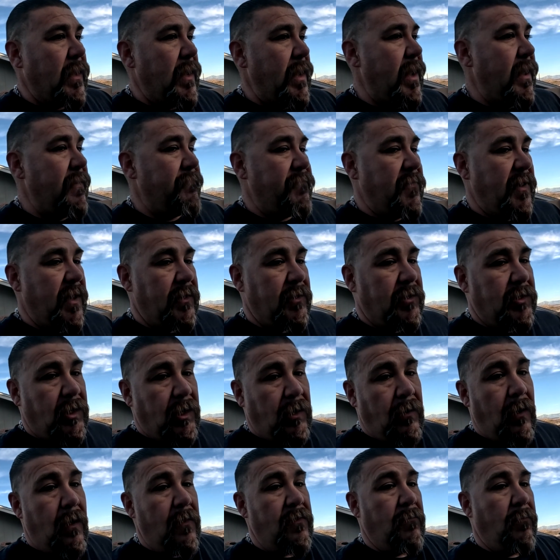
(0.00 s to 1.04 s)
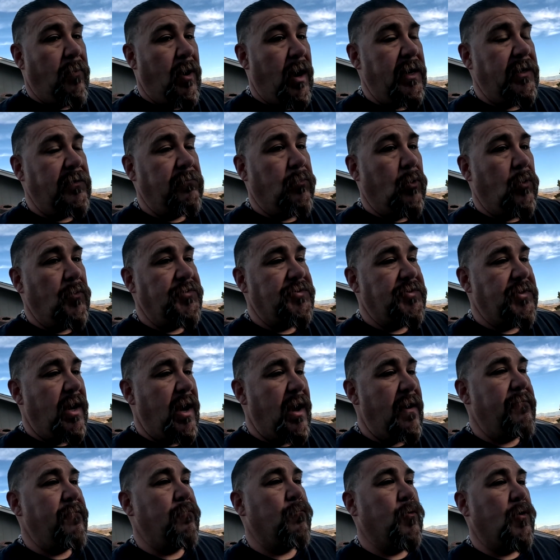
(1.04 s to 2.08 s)
and then cut all the body bolts
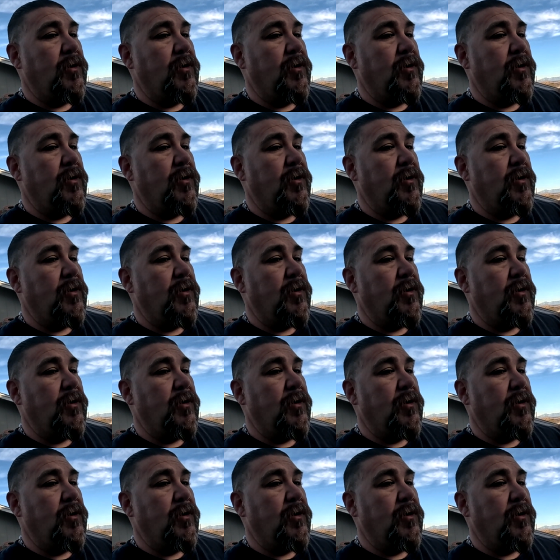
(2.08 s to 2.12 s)
off.